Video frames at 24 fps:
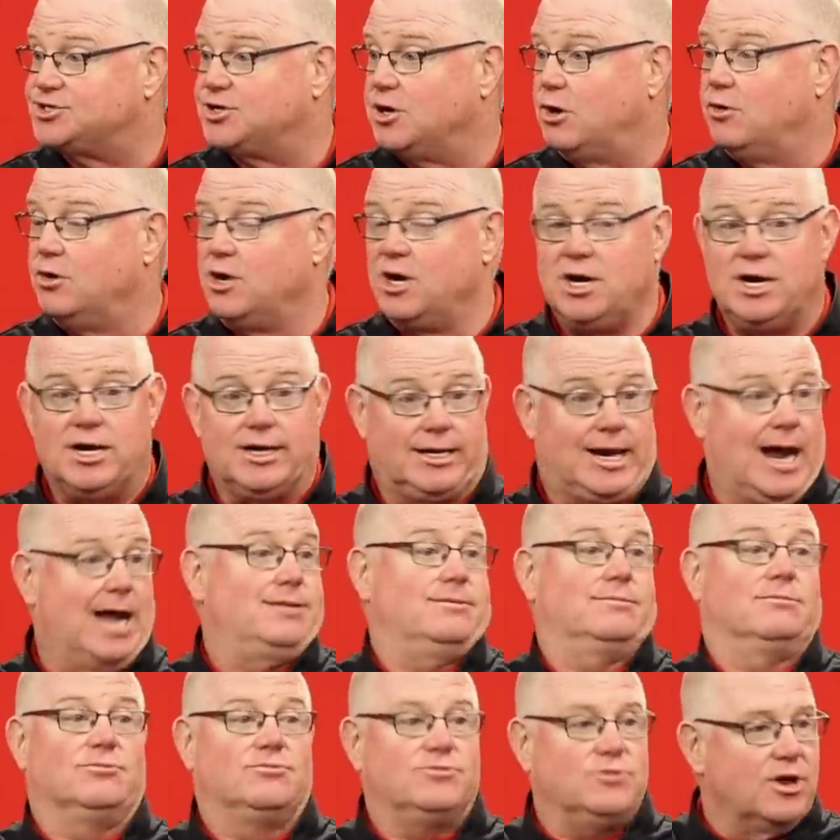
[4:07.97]
So
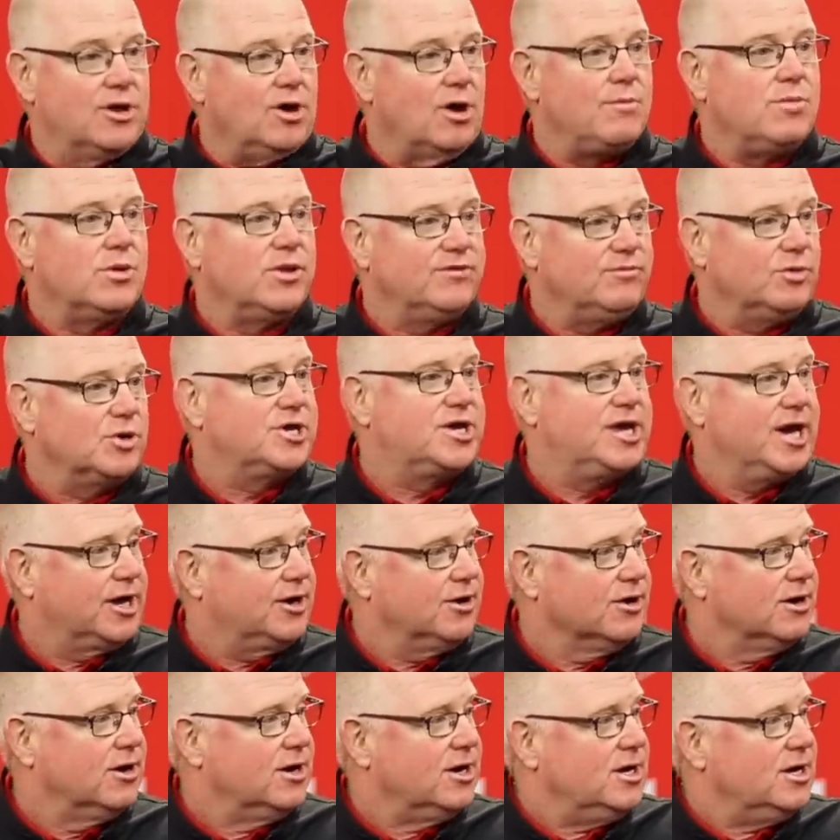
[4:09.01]
got an unbelievable
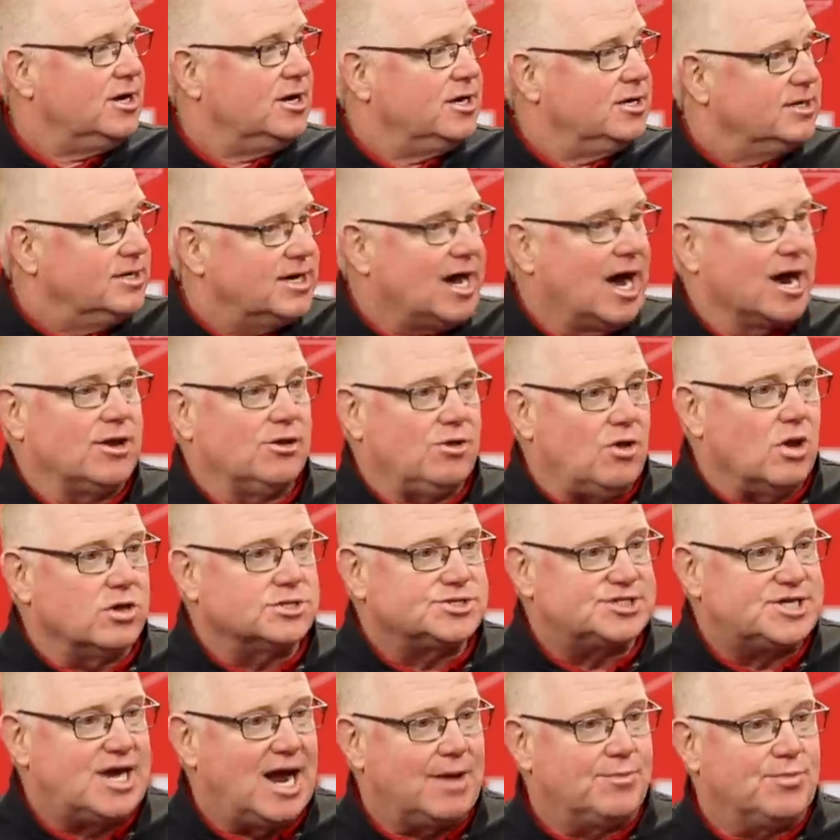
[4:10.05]
kicker, got a
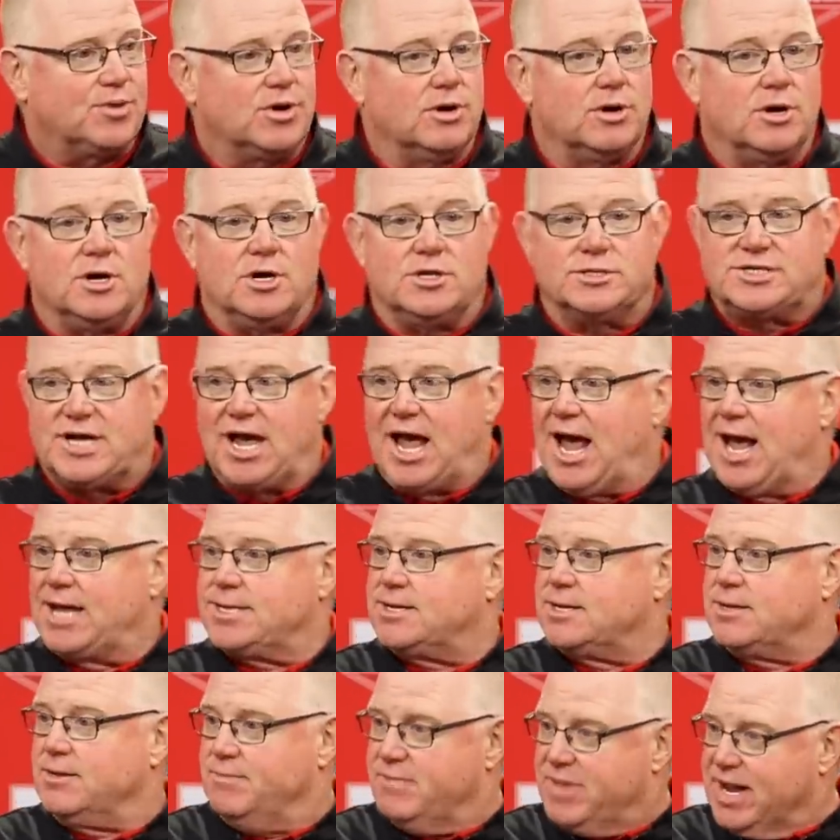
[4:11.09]
long snapper to
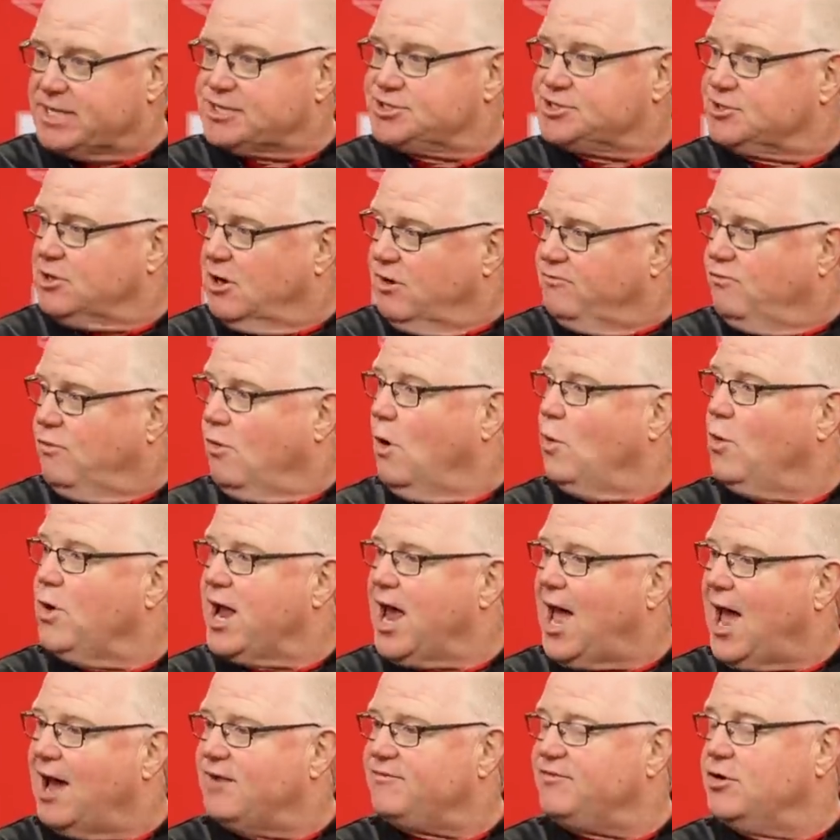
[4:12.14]
add to the mix of what we
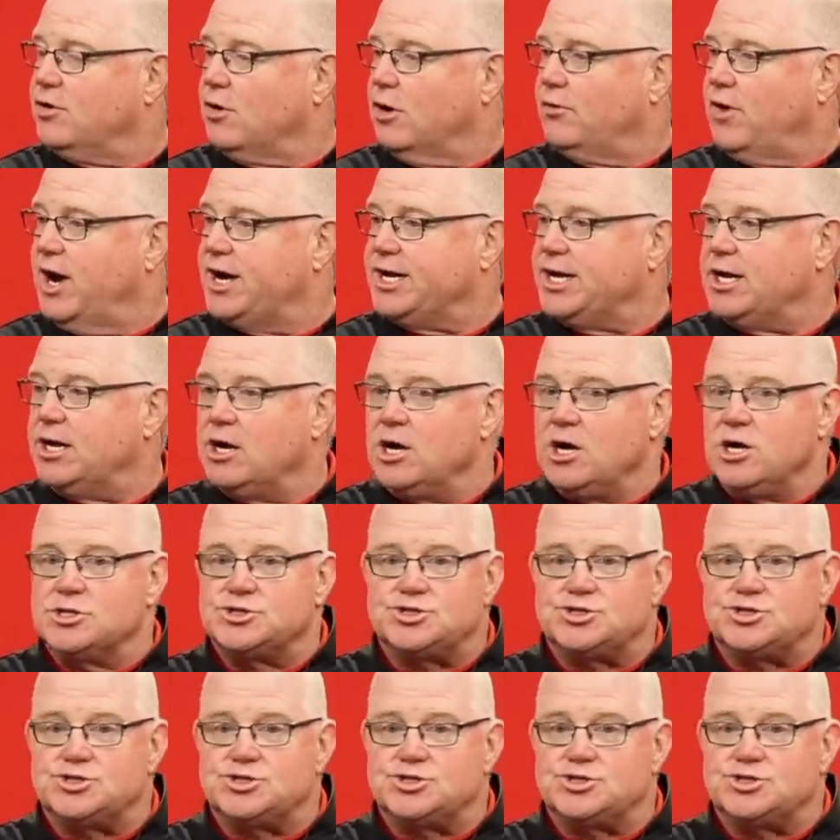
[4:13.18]
have here already.